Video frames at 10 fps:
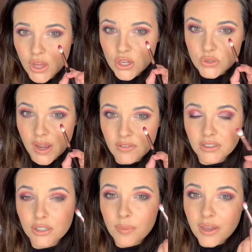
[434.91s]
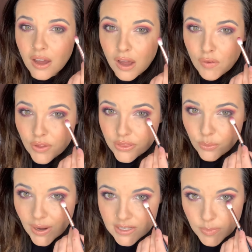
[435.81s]
So I have a little bit of the
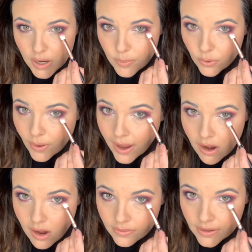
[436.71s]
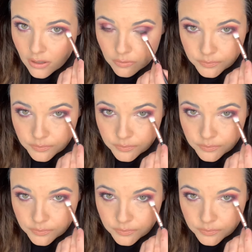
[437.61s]
Raspberry Beret on there.